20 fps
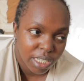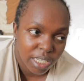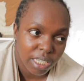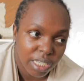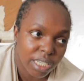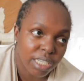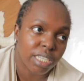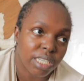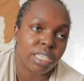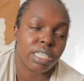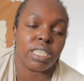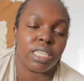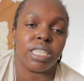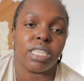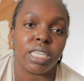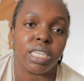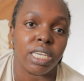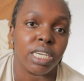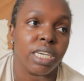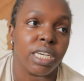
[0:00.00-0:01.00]

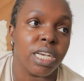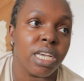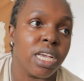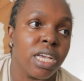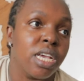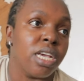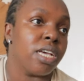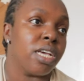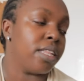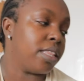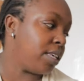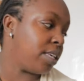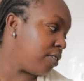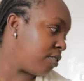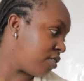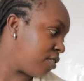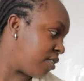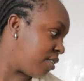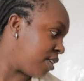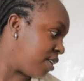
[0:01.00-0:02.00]
It's,
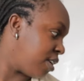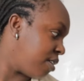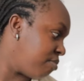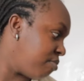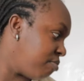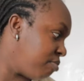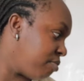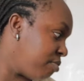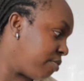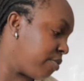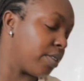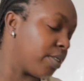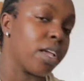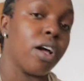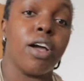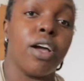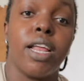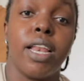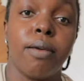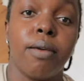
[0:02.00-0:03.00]
it's.
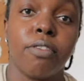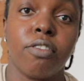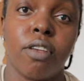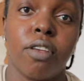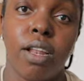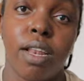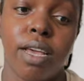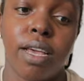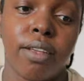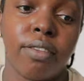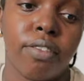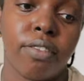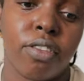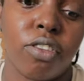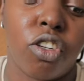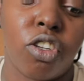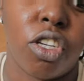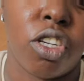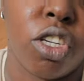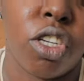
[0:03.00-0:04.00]
Okay, let's let's
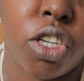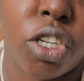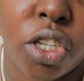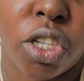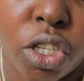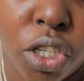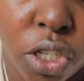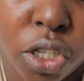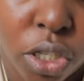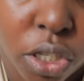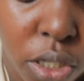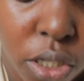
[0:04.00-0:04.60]
change it.